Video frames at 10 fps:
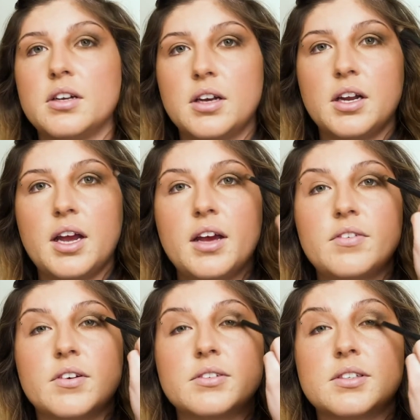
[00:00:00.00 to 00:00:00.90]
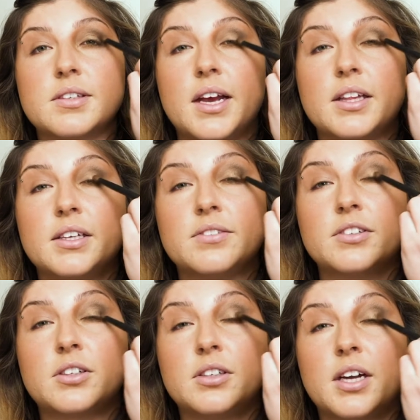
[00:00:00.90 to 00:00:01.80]
And I have slightly
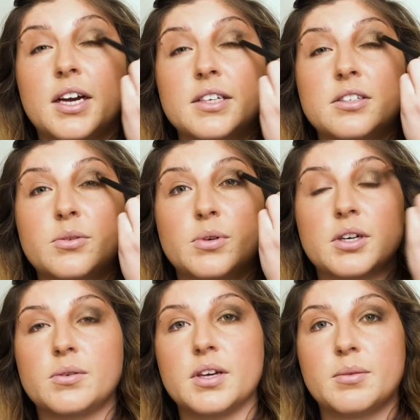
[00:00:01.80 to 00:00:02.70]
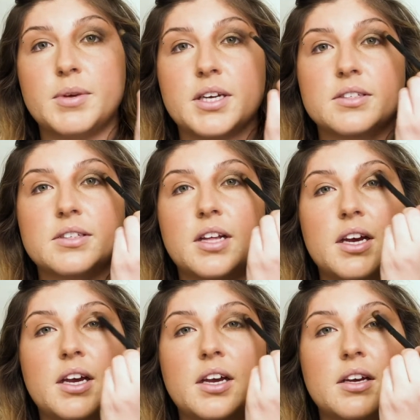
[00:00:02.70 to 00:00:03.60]
difficult eyes to work with because
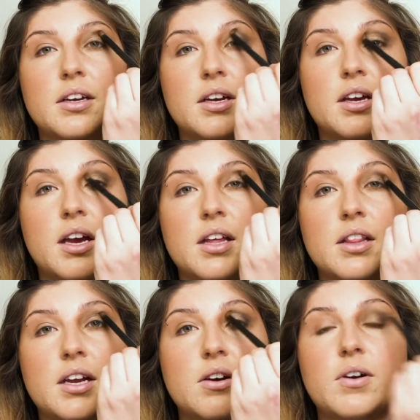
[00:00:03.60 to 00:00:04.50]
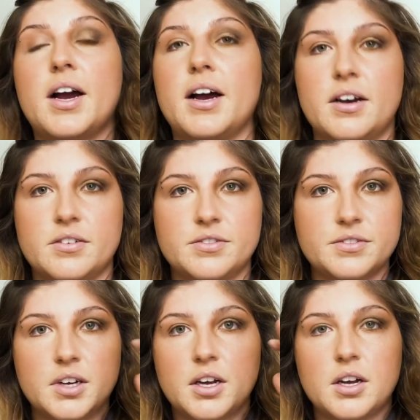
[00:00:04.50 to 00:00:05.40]
they don't have
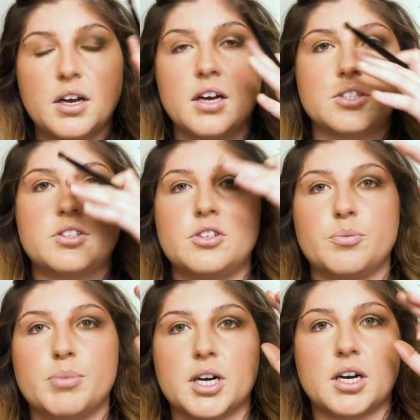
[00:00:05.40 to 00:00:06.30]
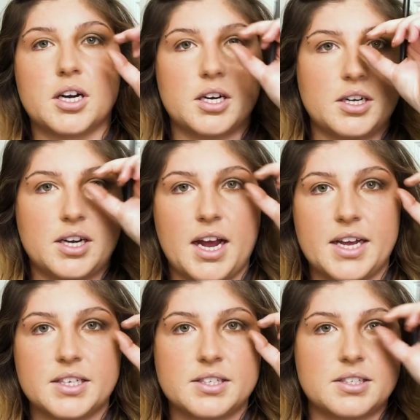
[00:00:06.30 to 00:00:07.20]
a super
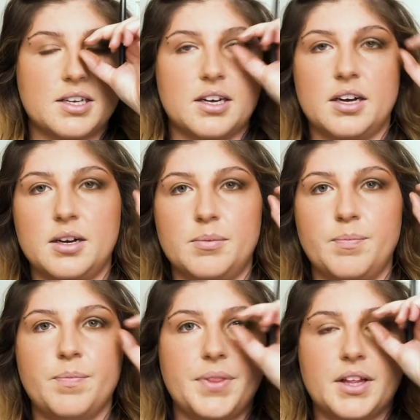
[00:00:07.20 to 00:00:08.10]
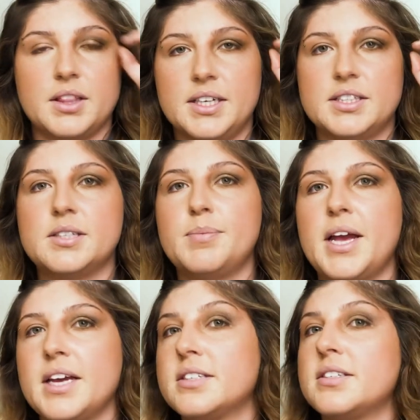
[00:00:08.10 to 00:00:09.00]
nice lid
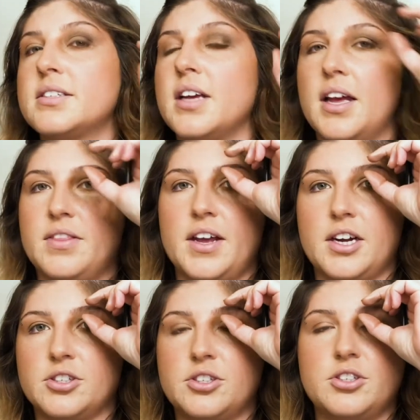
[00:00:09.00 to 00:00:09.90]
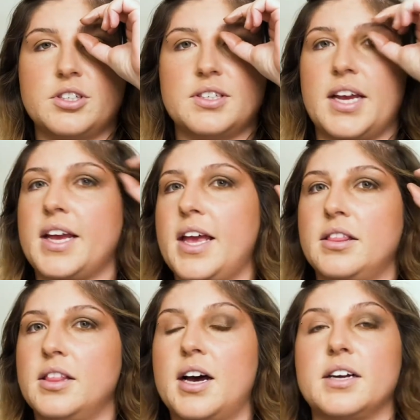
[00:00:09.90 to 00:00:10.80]
space, and there's just like a
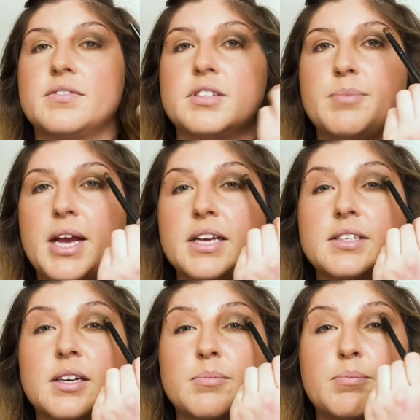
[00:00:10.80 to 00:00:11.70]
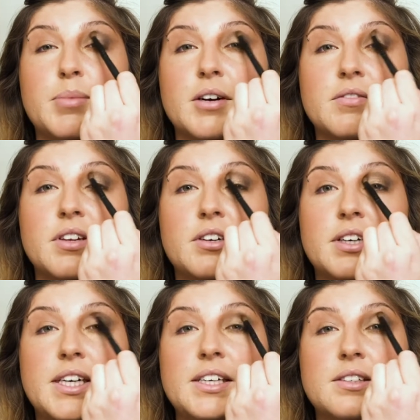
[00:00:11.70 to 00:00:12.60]
lot of space above the
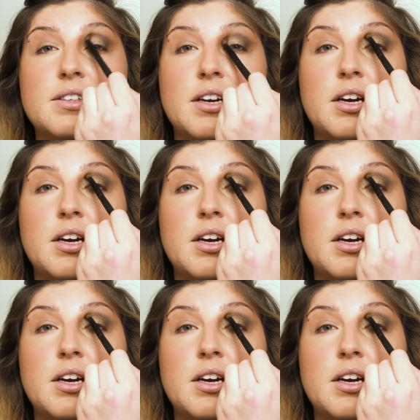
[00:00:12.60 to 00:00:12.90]
crease.